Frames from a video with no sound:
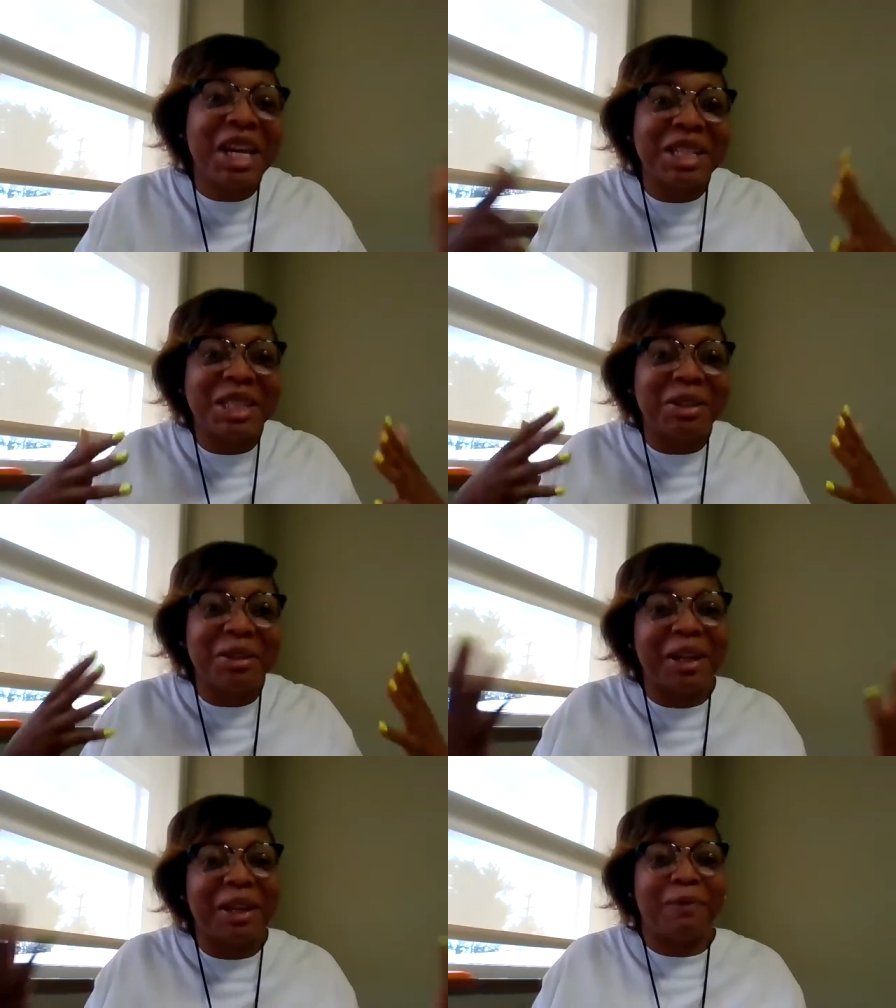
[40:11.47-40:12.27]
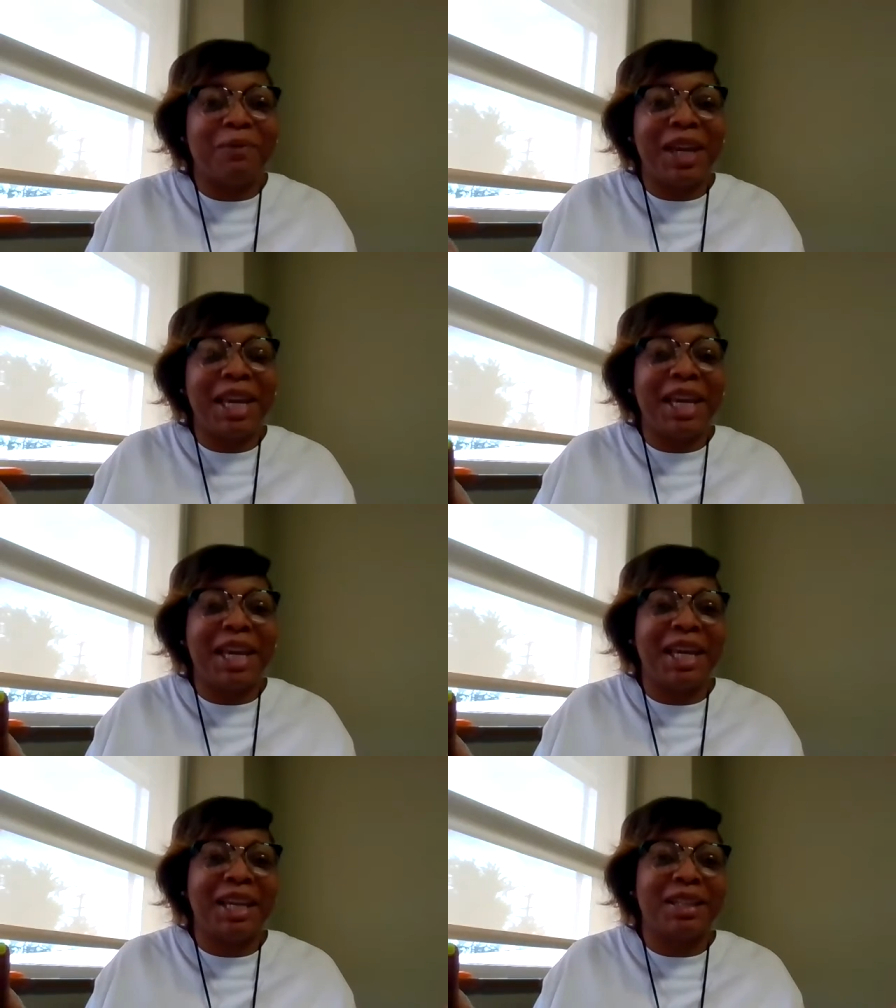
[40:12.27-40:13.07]
He's still getting
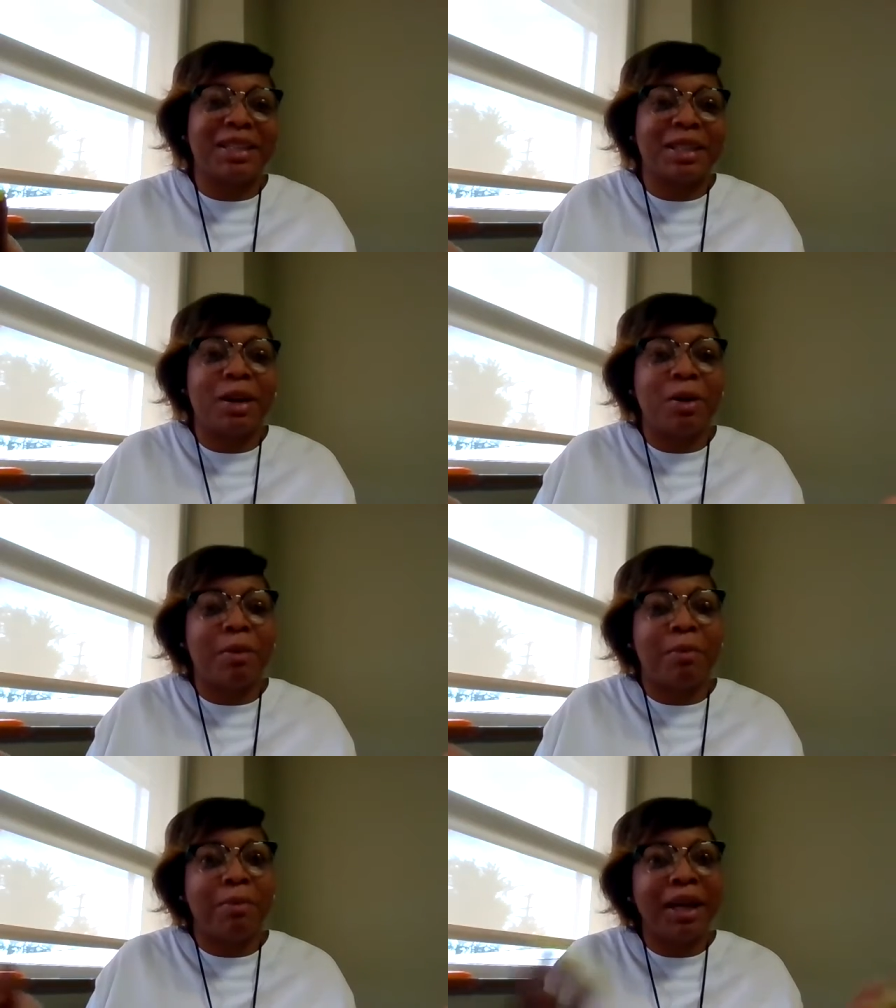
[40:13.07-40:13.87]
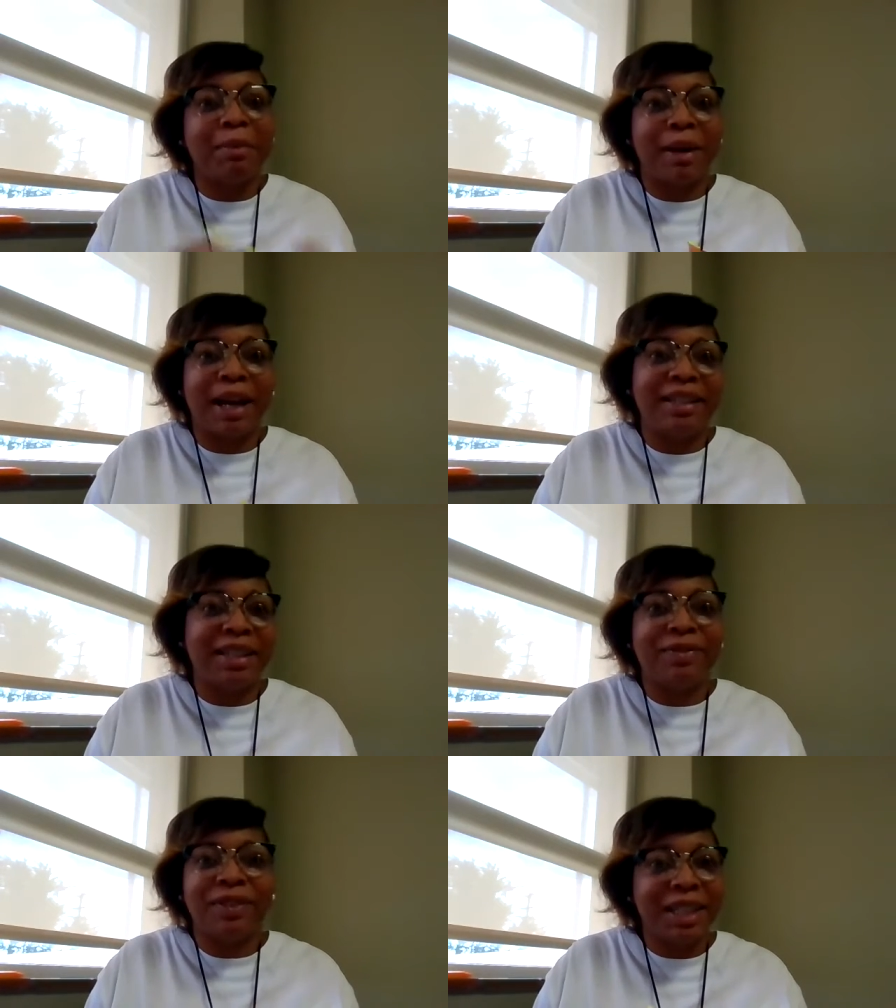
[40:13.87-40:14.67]
fed. So, but by
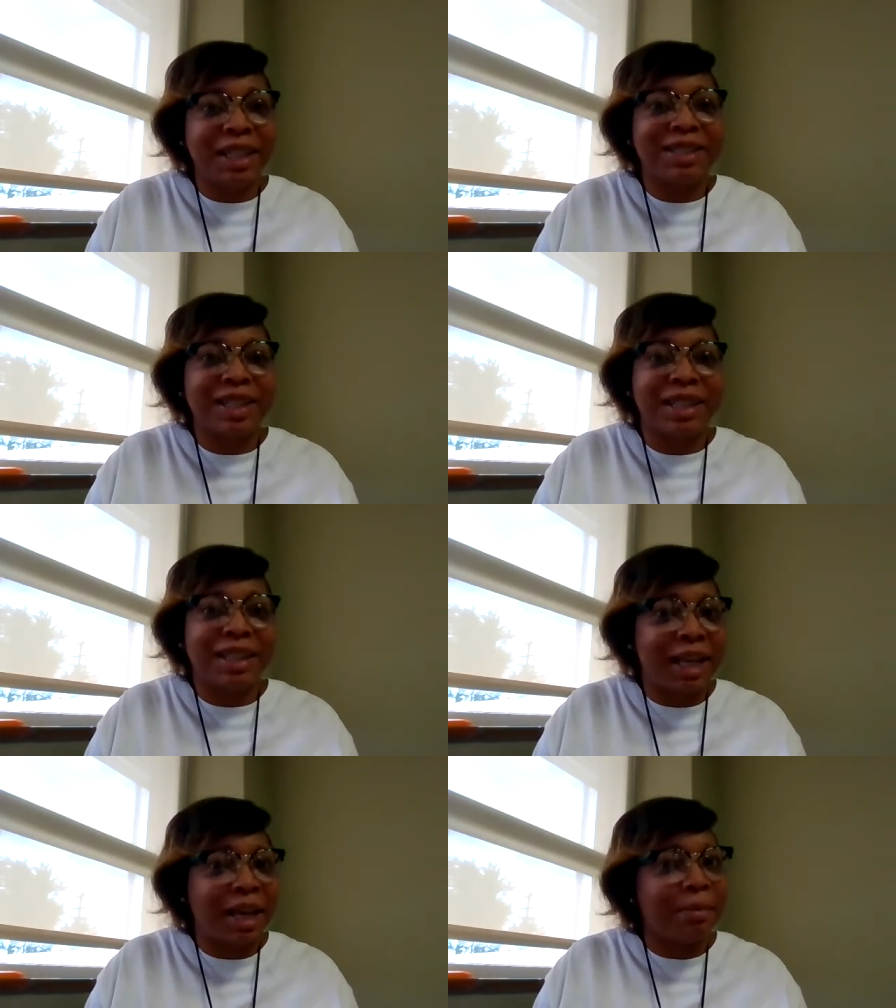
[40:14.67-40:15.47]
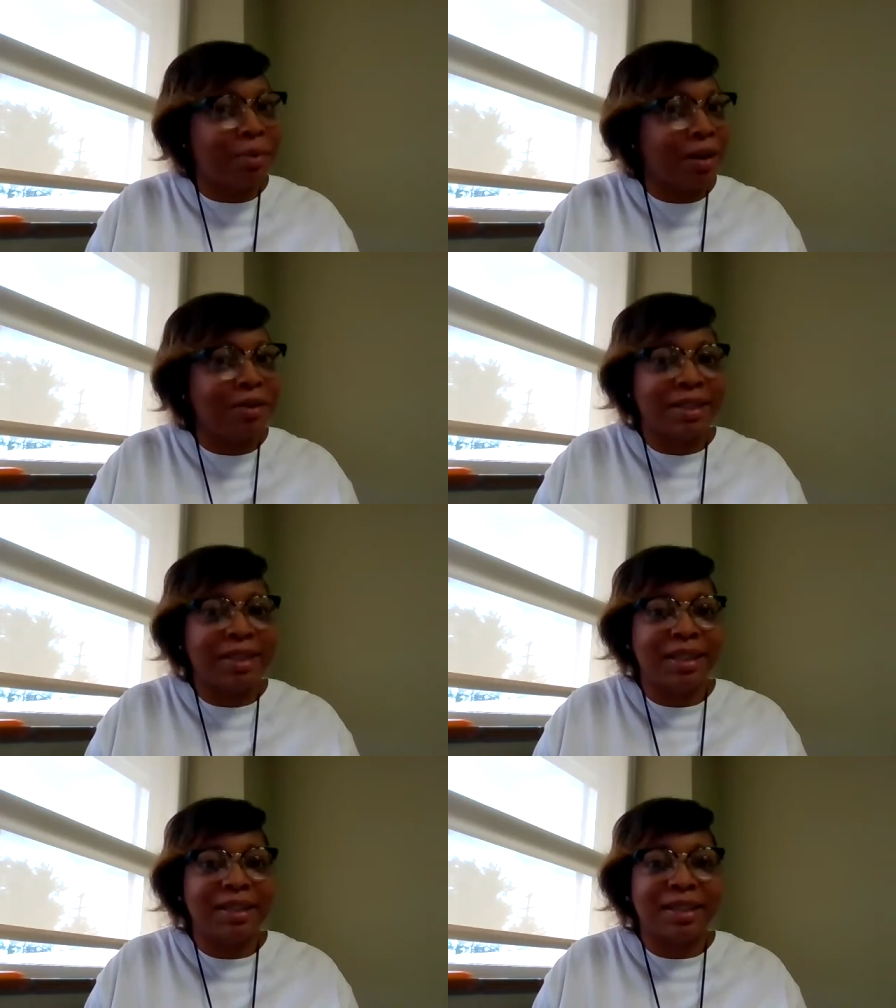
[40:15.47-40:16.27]
definition, that
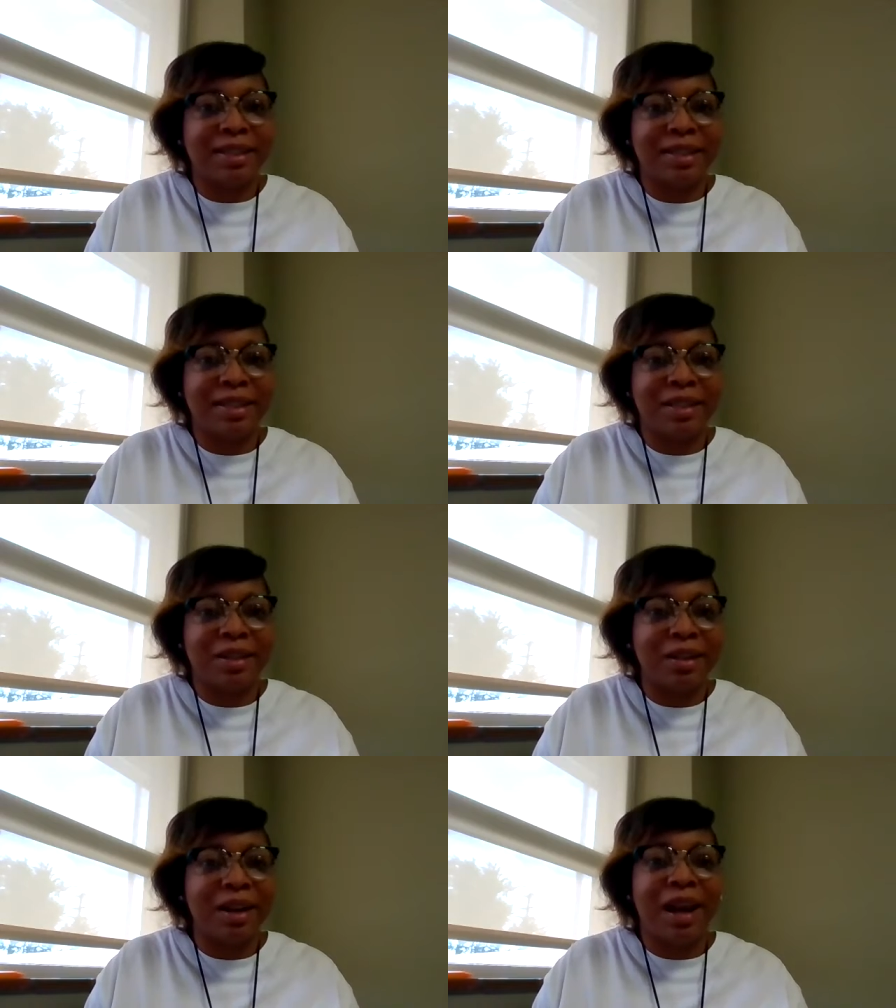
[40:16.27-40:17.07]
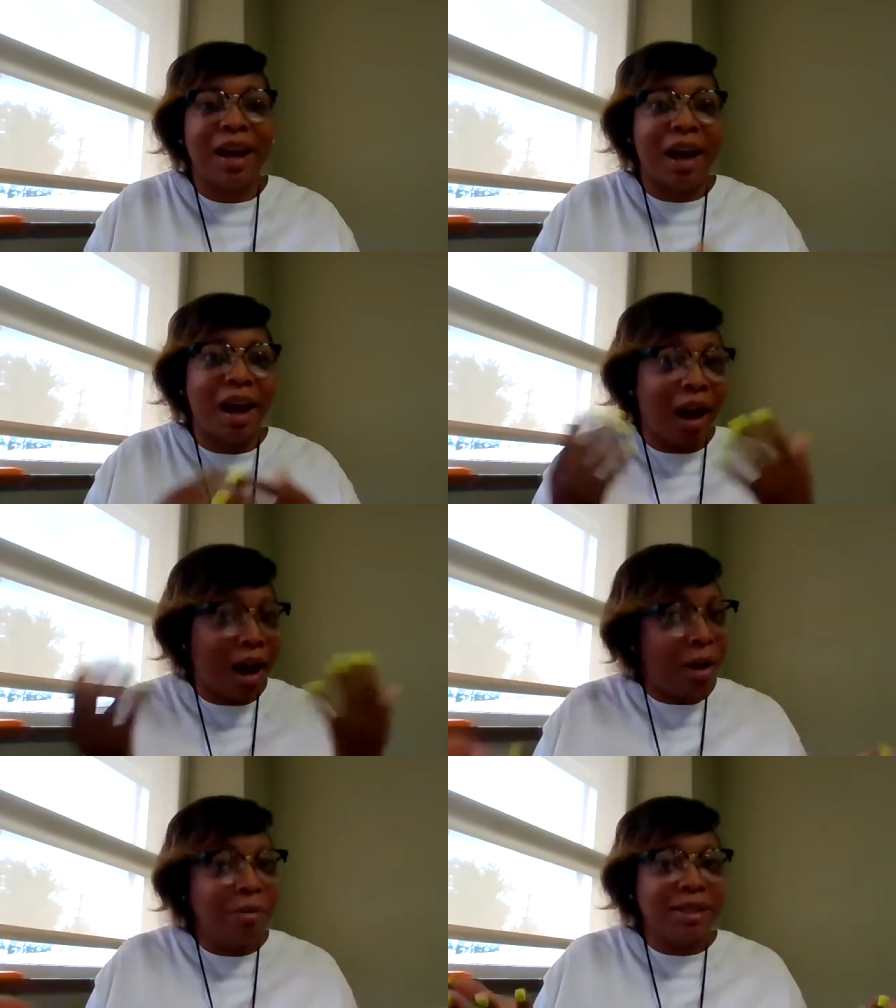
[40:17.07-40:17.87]
person is considered
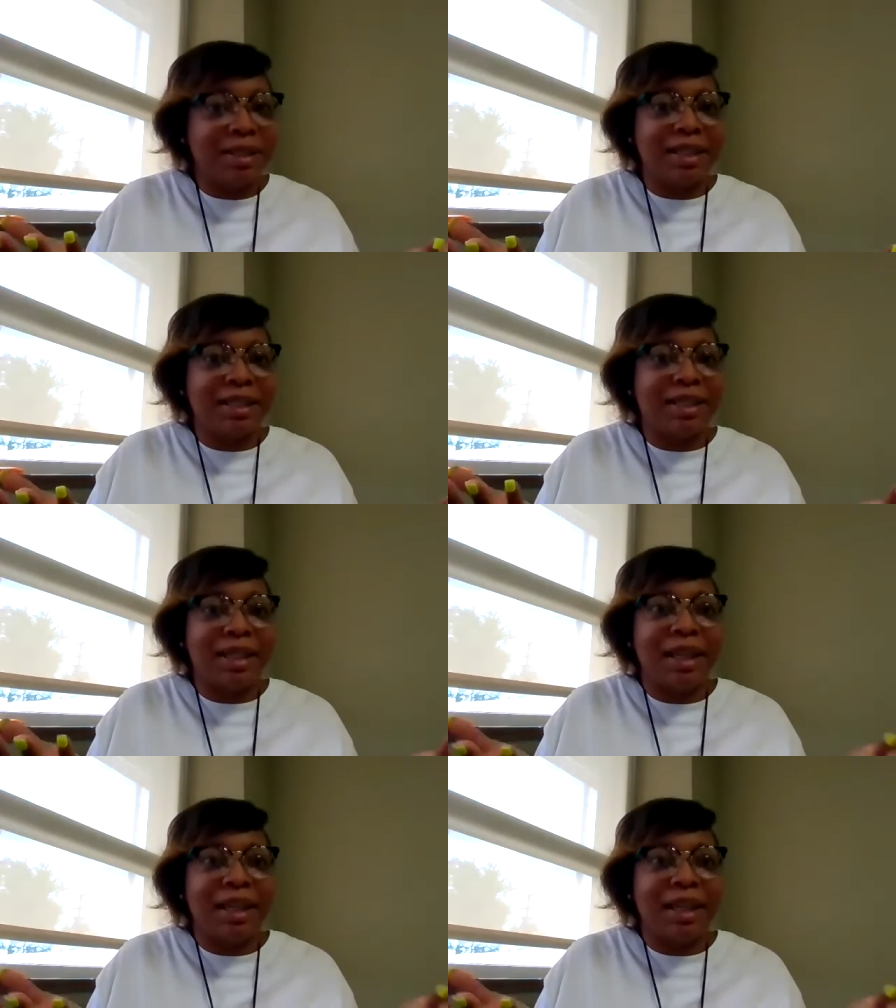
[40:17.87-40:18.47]
homelessness.